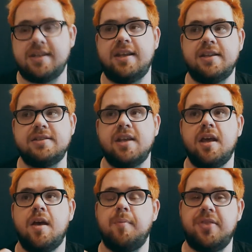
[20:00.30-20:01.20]
teas,
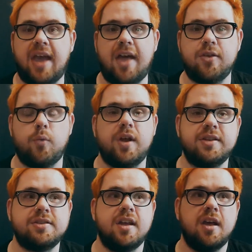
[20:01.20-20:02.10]
but the other
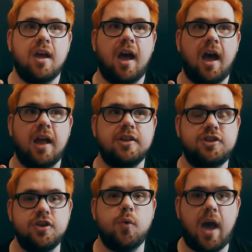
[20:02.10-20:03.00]
ones
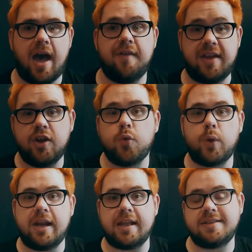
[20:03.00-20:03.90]
do have
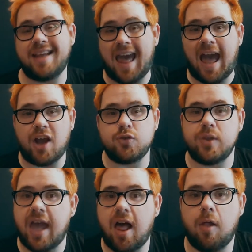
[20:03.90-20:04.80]
ingredients that
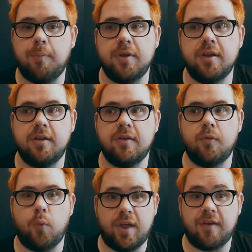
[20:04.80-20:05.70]
actually help
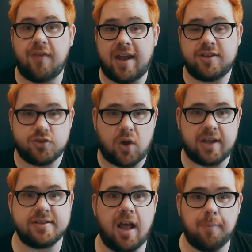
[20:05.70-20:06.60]
with, fight
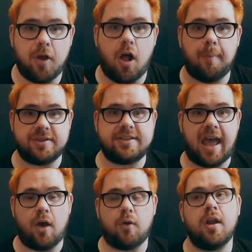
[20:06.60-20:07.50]
stress, help calm us
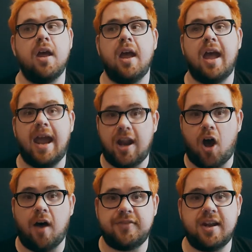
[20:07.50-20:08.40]
down. And
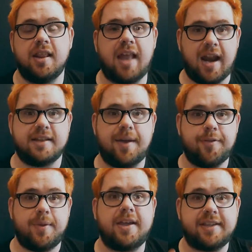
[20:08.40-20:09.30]
often, a lot of times,
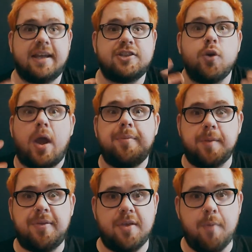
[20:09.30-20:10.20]
because I get so amped
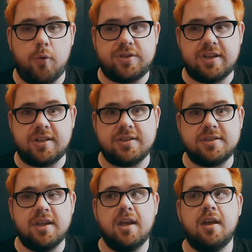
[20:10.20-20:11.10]
up in the emotions,